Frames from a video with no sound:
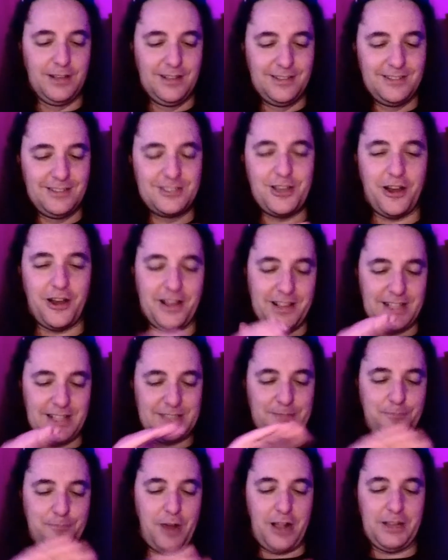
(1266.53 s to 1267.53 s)
Sorry,
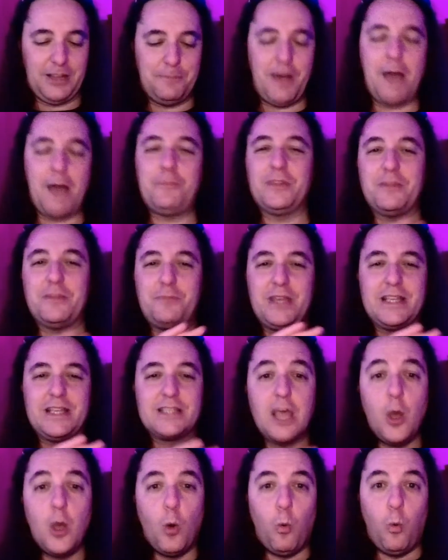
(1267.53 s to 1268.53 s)
that's probably popping the piece.
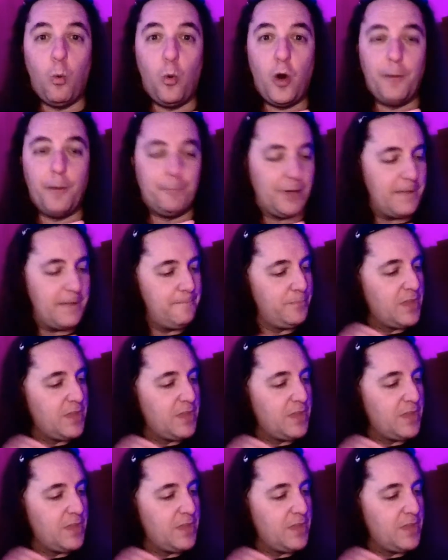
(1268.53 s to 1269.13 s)
Wump.